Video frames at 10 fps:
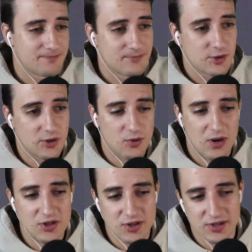So the
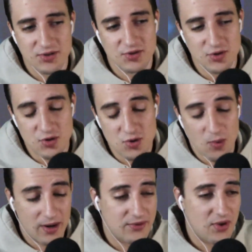question is, do you
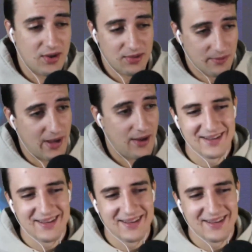want to take the bet?